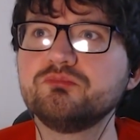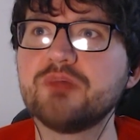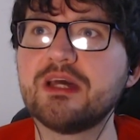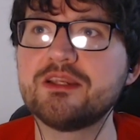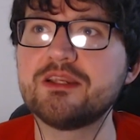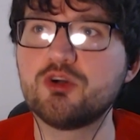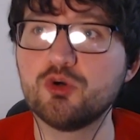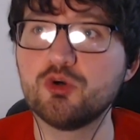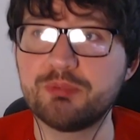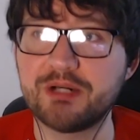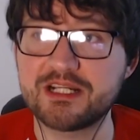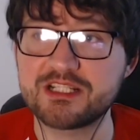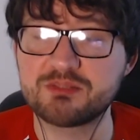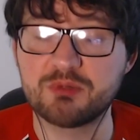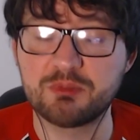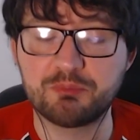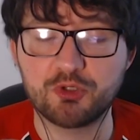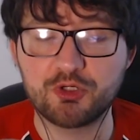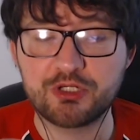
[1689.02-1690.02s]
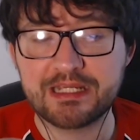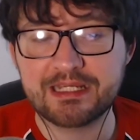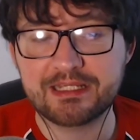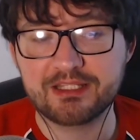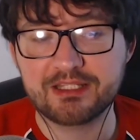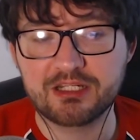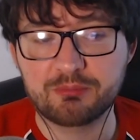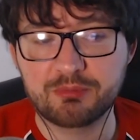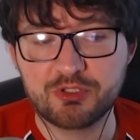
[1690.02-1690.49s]
and going back to my point
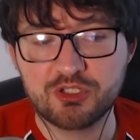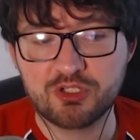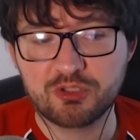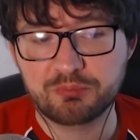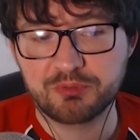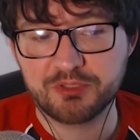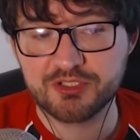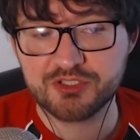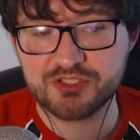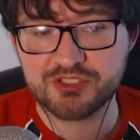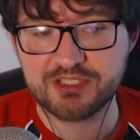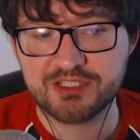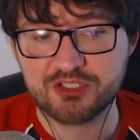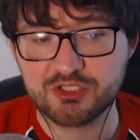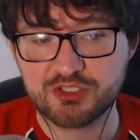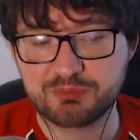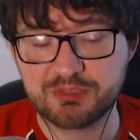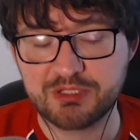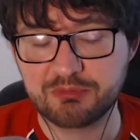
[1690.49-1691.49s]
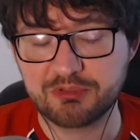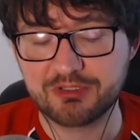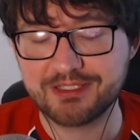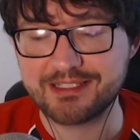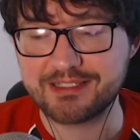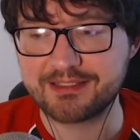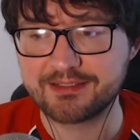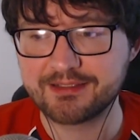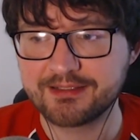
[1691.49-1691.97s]
earlier about young players in the English Premier
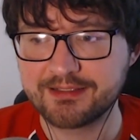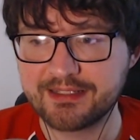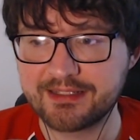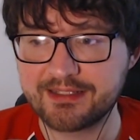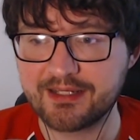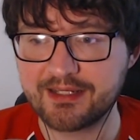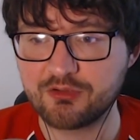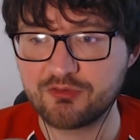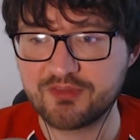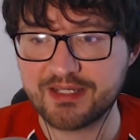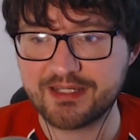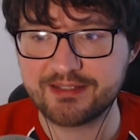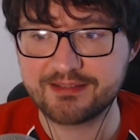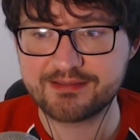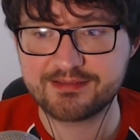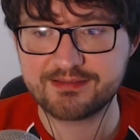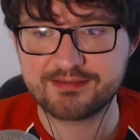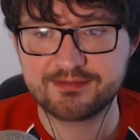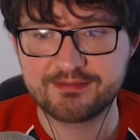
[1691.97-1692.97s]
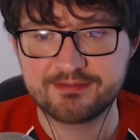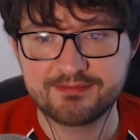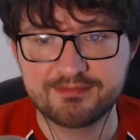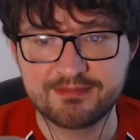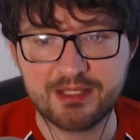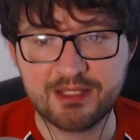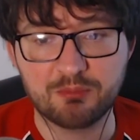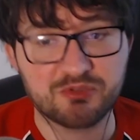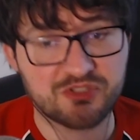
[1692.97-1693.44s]
League and how that
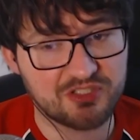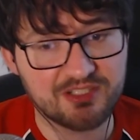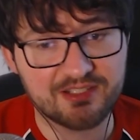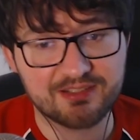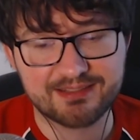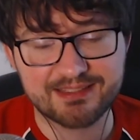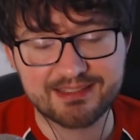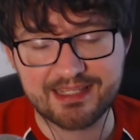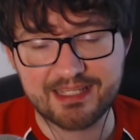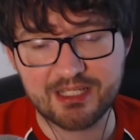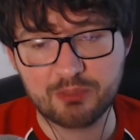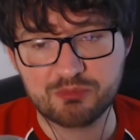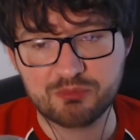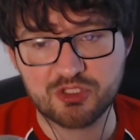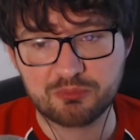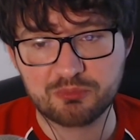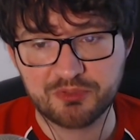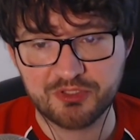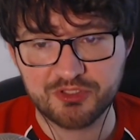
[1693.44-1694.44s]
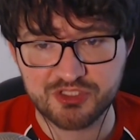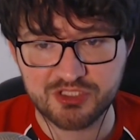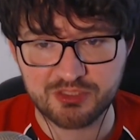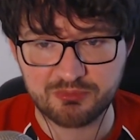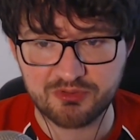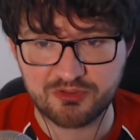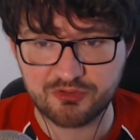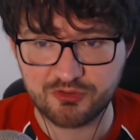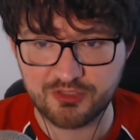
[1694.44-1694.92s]
helps. Another thing that helps young players
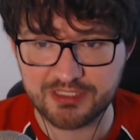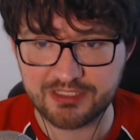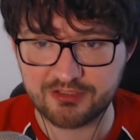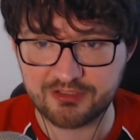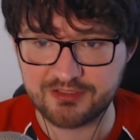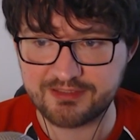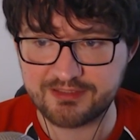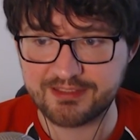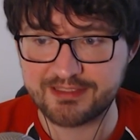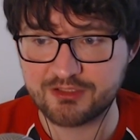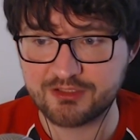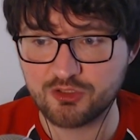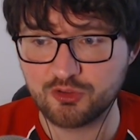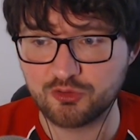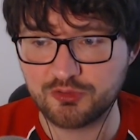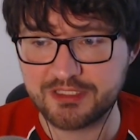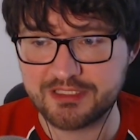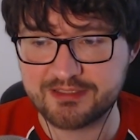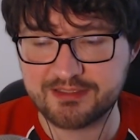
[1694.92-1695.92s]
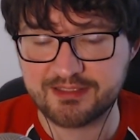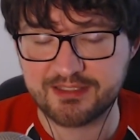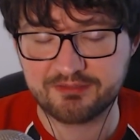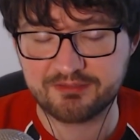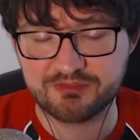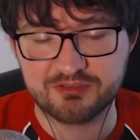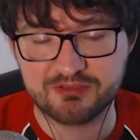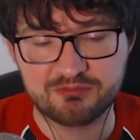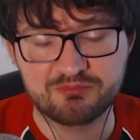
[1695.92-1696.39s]
coming through in England, like not only do they
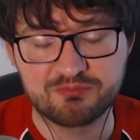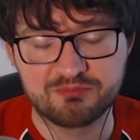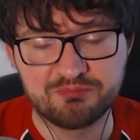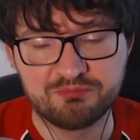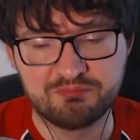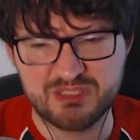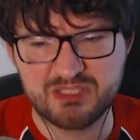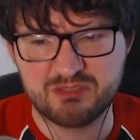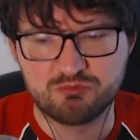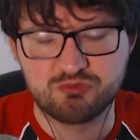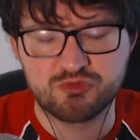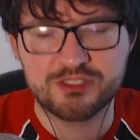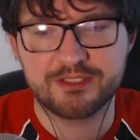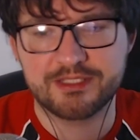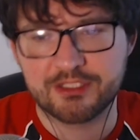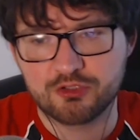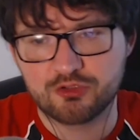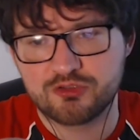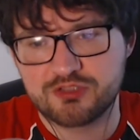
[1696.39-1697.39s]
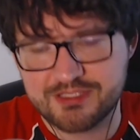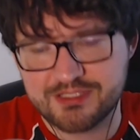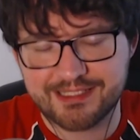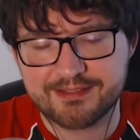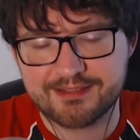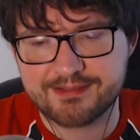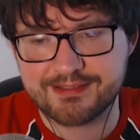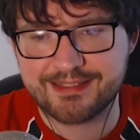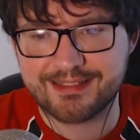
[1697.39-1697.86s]
have to be really good to
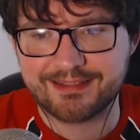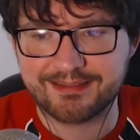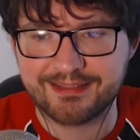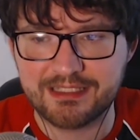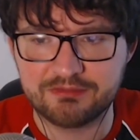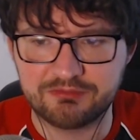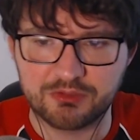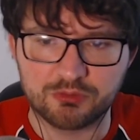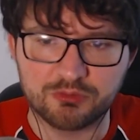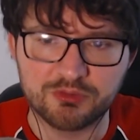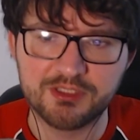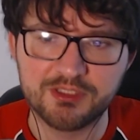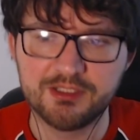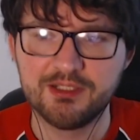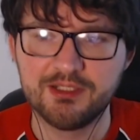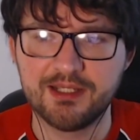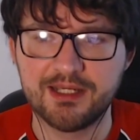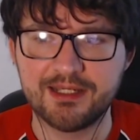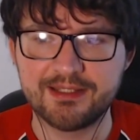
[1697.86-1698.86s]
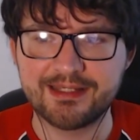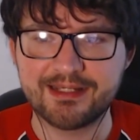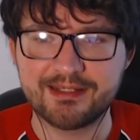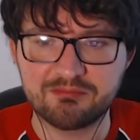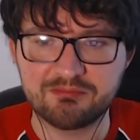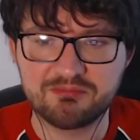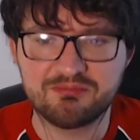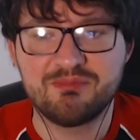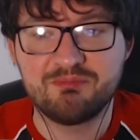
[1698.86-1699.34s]
get to that level, and
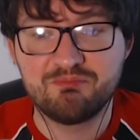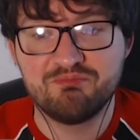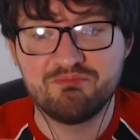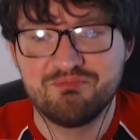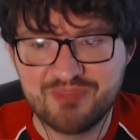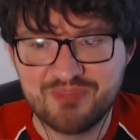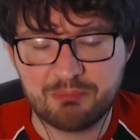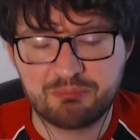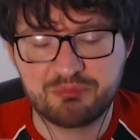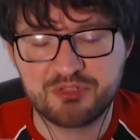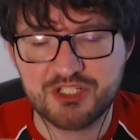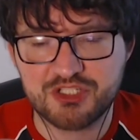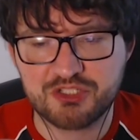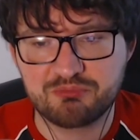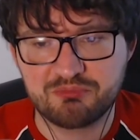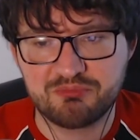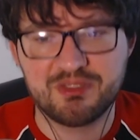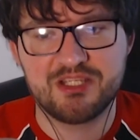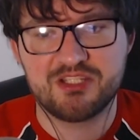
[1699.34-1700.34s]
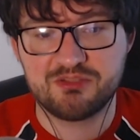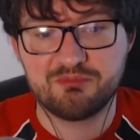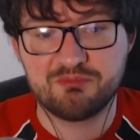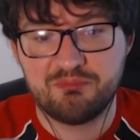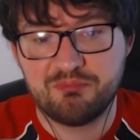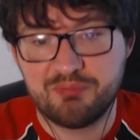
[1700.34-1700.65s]
that pressure makes them